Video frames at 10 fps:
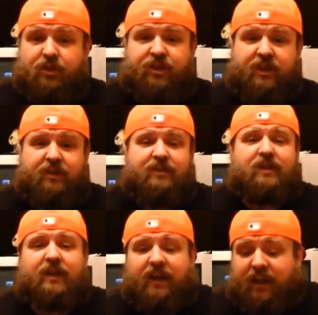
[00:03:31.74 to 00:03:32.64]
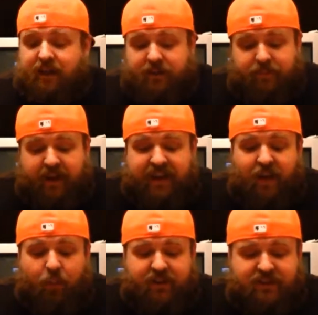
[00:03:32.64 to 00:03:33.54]
cheers, and I
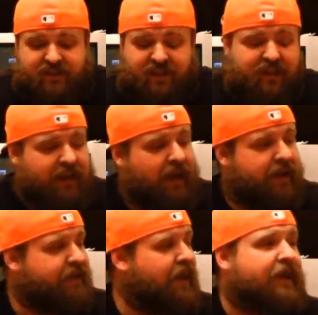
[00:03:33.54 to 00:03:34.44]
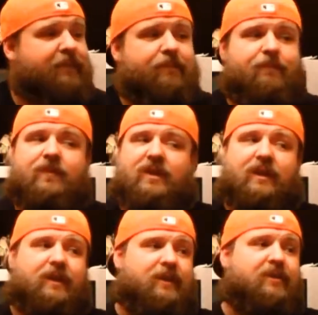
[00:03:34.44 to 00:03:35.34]
can't wait to see,
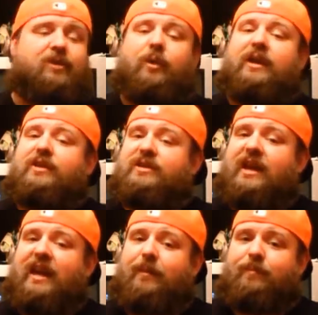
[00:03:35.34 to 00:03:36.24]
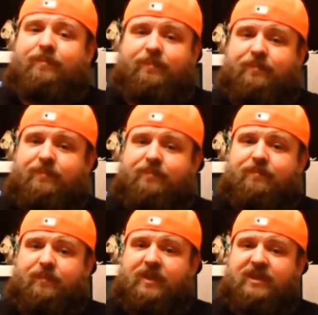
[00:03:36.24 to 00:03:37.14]
the director's name
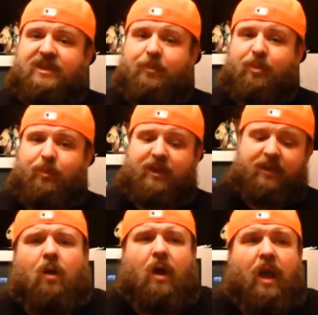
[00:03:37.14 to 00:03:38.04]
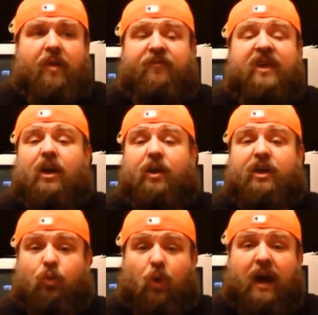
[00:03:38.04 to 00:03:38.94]
is slipping me. F. Gary
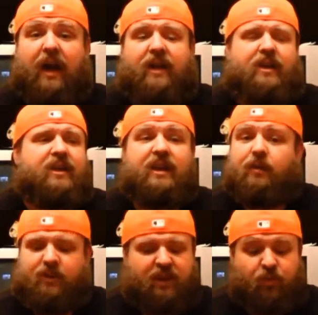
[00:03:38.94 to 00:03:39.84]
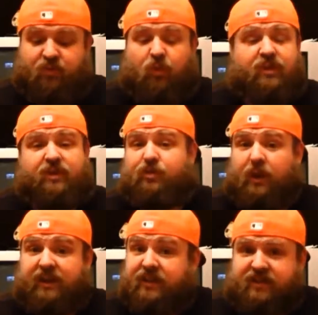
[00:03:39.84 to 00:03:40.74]
Gray, and he was the one
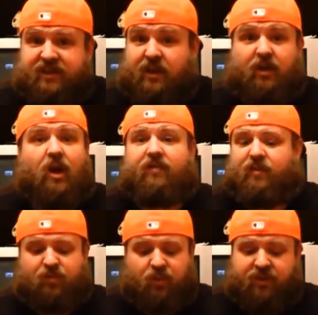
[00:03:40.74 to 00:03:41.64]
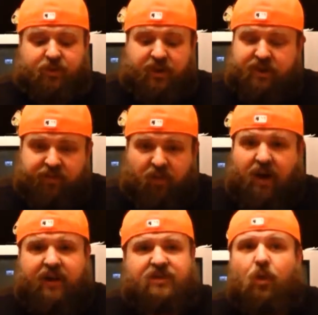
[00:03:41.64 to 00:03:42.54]
that Set It Off. He was the one that directed
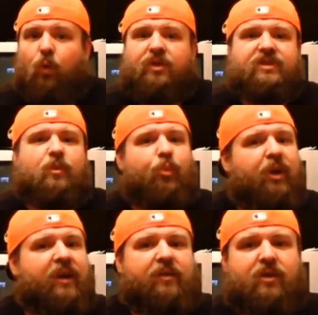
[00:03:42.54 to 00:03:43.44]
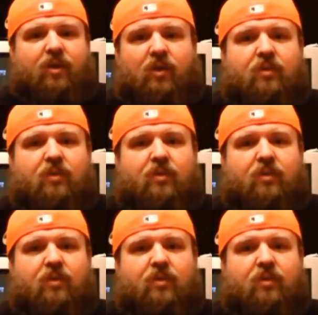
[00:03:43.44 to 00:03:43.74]
Friday, so it wasn't a big, it